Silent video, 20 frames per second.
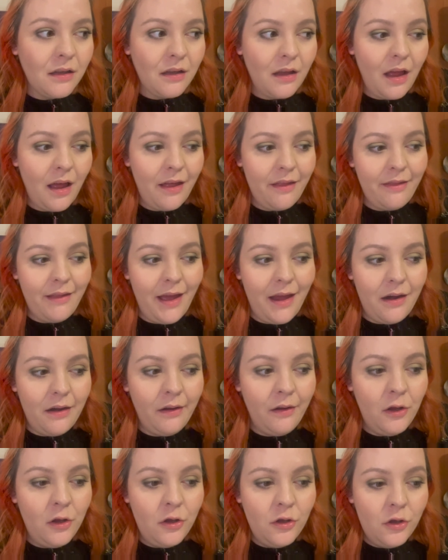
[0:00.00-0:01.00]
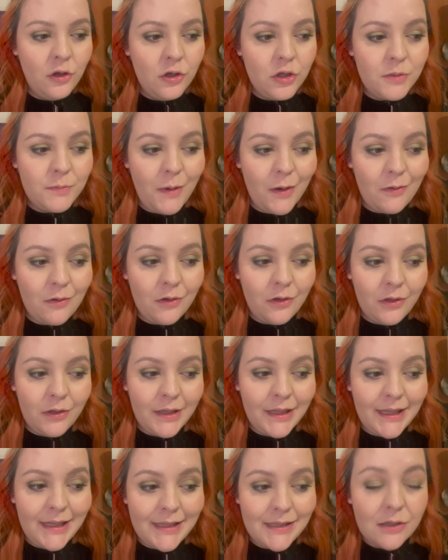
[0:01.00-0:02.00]
and then tomorrow
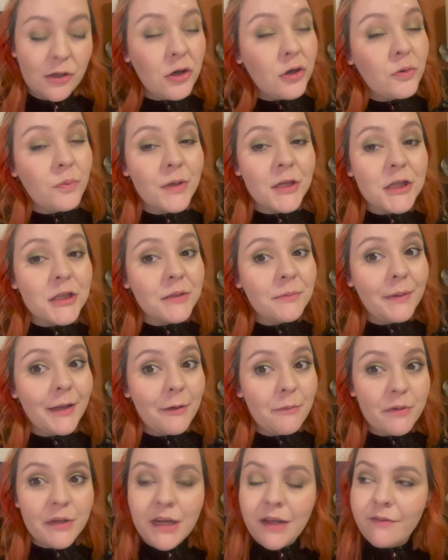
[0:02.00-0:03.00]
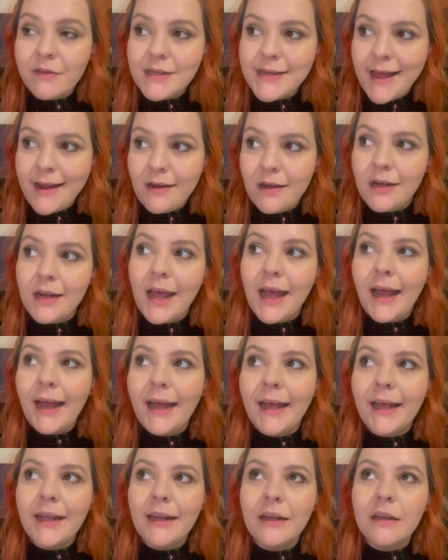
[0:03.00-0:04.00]
is Good, which is a play with David Tennant,
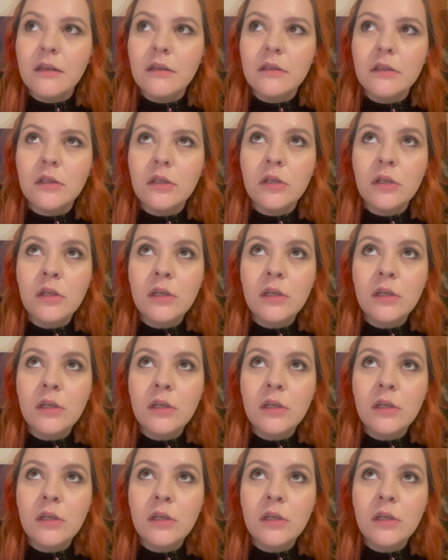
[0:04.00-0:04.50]
and